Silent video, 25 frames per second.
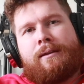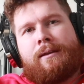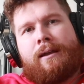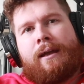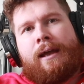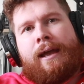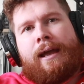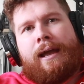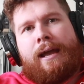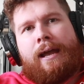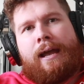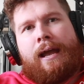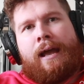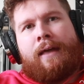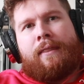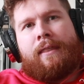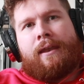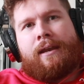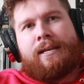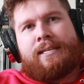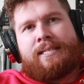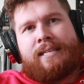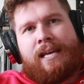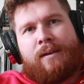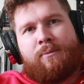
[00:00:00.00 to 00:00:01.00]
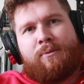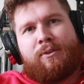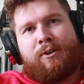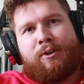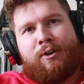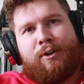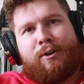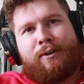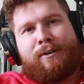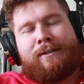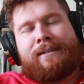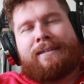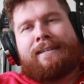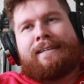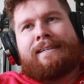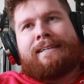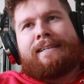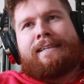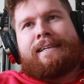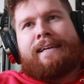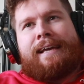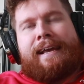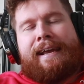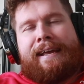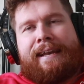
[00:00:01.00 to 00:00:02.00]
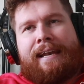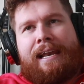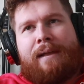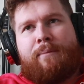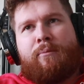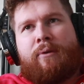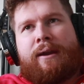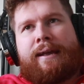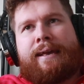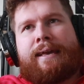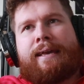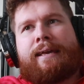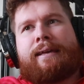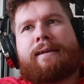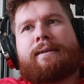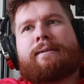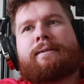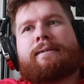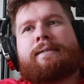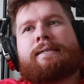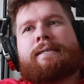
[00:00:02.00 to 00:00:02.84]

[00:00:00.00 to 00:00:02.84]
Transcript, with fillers: Uh, and then I stayed with her in Limerick.